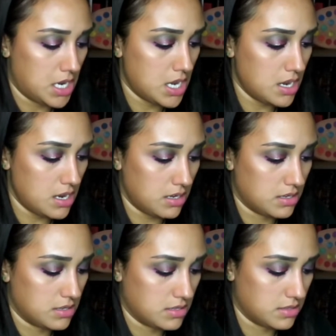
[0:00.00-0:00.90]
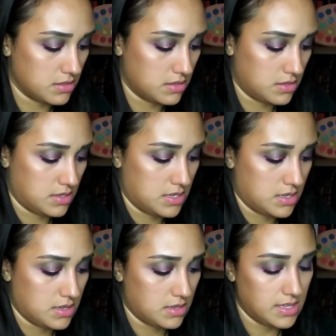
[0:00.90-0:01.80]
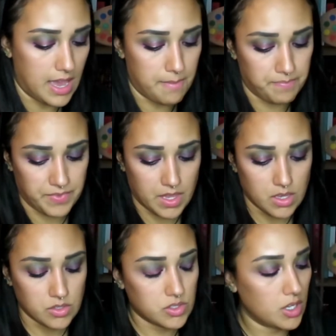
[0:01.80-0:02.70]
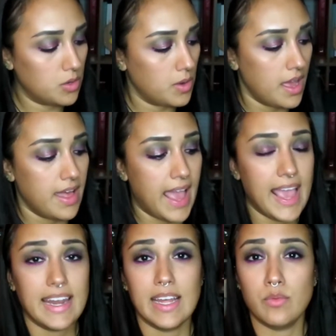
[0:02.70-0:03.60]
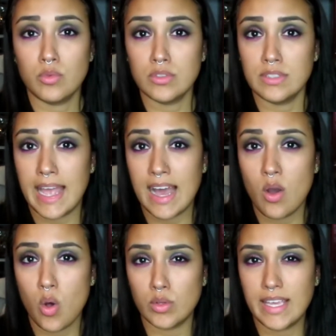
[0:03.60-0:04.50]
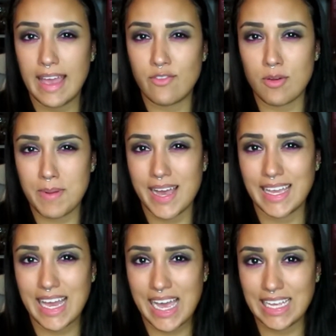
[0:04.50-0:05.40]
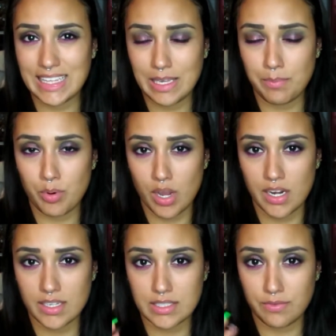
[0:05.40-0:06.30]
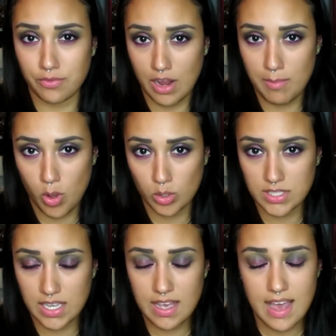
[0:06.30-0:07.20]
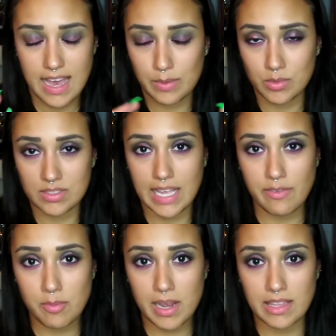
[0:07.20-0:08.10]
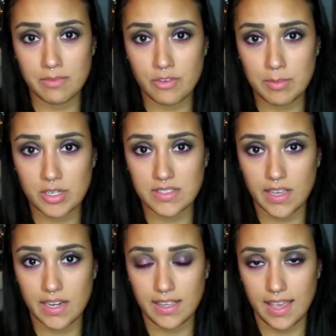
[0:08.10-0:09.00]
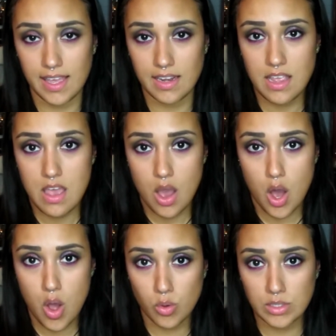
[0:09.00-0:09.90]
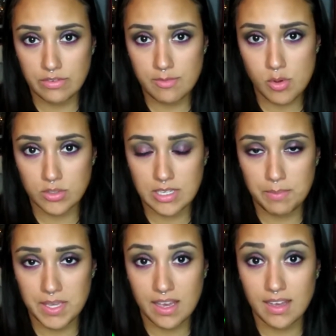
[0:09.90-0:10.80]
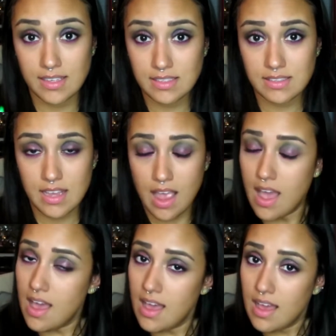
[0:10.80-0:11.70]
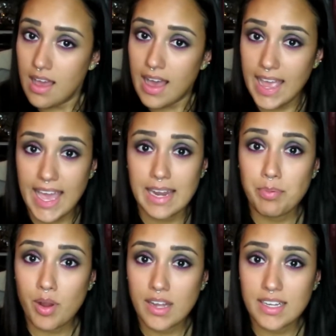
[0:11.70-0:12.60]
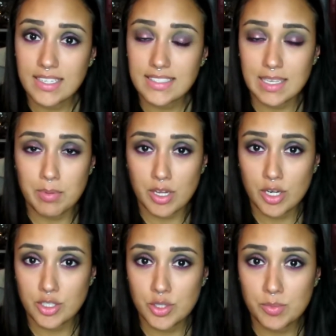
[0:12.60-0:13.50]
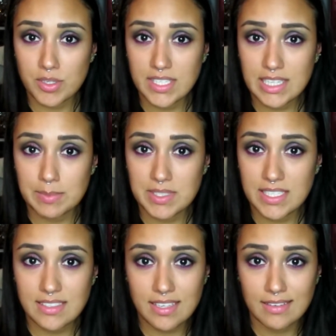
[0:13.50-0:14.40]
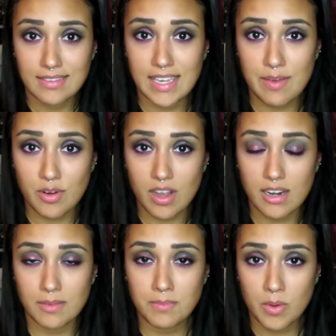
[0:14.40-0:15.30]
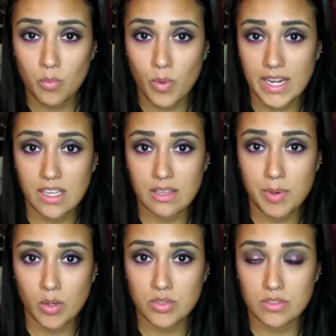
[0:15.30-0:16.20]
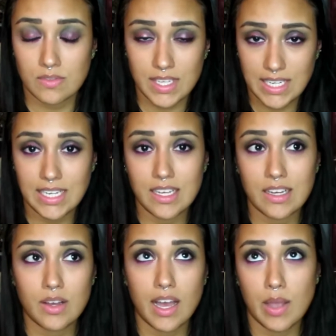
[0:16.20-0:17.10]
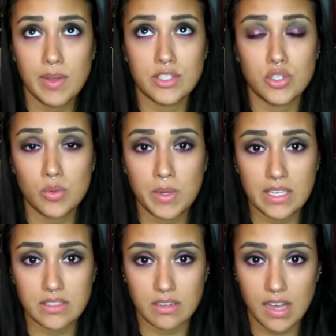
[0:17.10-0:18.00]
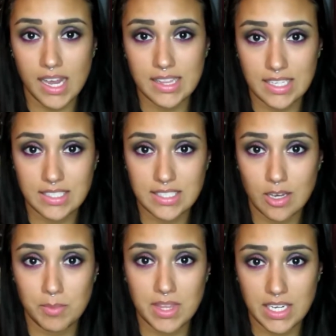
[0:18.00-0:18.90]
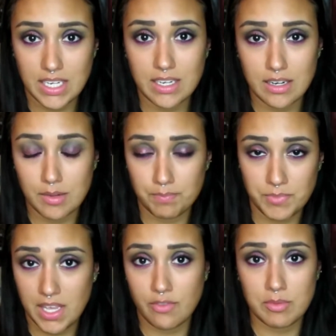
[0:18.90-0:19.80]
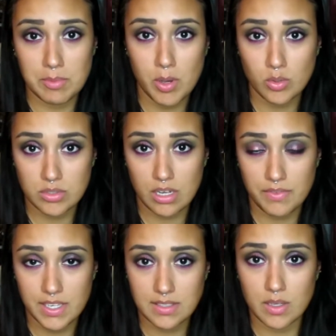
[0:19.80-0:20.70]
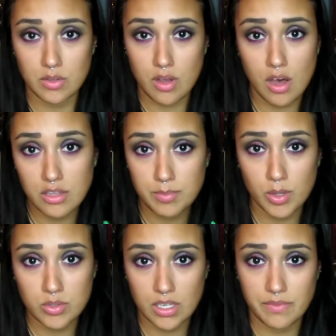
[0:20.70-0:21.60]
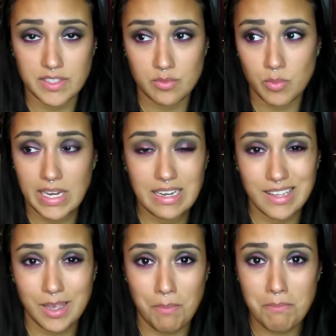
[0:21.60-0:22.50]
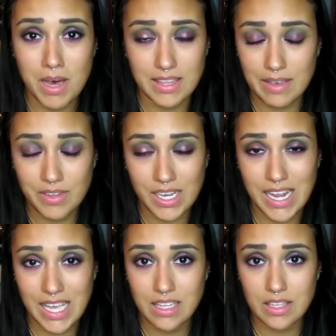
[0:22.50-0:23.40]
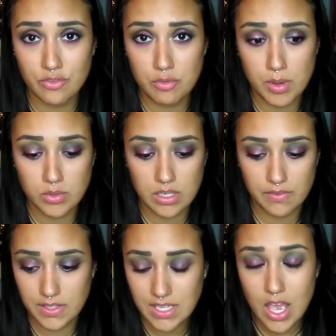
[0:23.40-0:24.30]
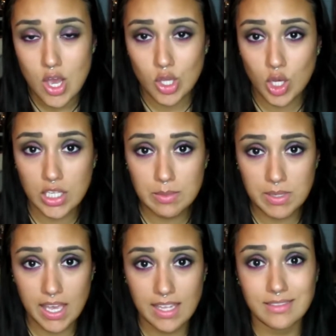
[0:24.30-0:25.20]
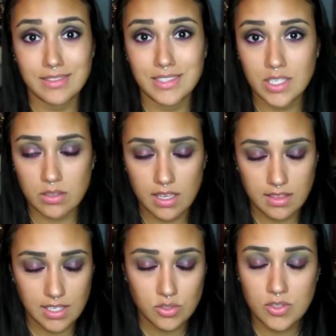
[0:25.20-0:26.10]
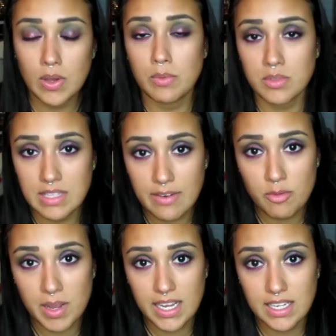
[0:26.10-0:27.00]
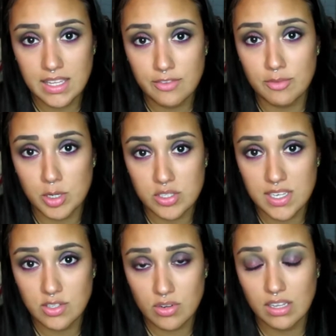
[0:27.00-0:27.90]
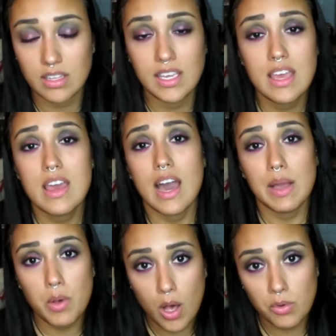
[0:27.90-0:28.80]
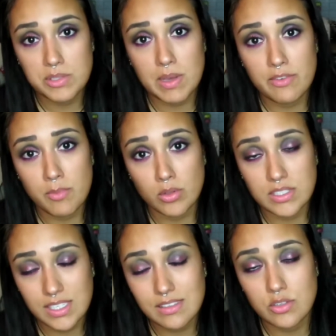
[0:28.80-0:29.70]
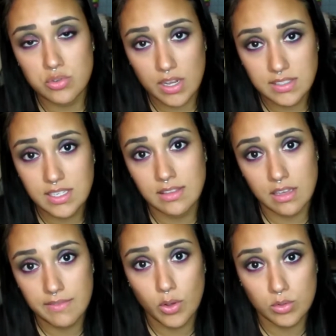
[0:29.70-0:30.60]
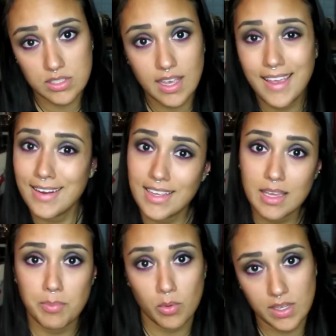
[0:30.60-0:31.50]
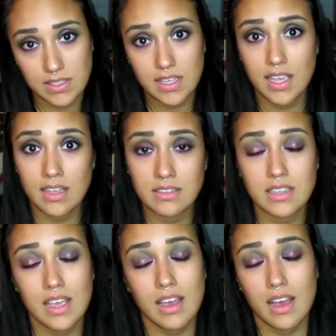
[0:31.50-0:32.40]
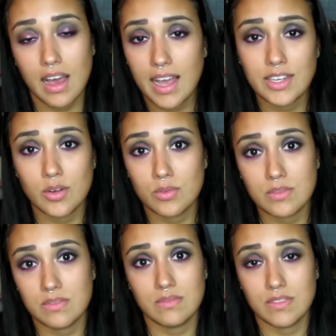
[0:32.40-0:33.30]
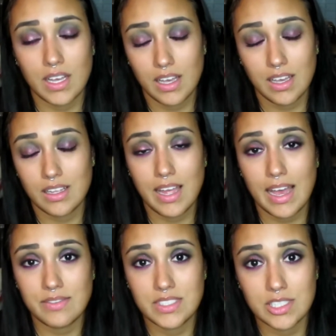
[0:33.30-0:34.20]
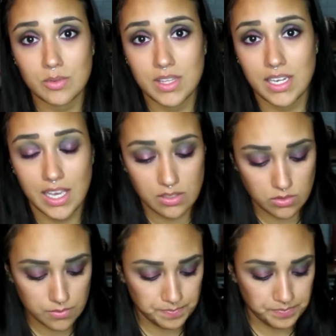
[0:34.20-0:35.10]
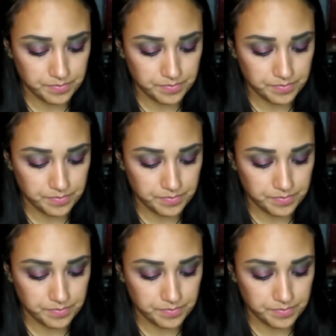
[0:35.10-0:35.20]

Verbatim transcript: Ah, yeah. So. And I will now only ever buy Kylie products from Ulta. I will never buy them from her site again, only from Ulta, because I had products. I bought her 2 birthday lipsticks, never got them, waiting on the post. I waited 2 weeks on Kylie to tell me they needed a thing from the post office. Called the post office, waited like a month, haven't got anything from the post office. Called them again, still nothing. So I will never anything from her site directly. I will always buy from Ulta because I trust and love Ulta, and I get points, and I don't have to deal with any hassle.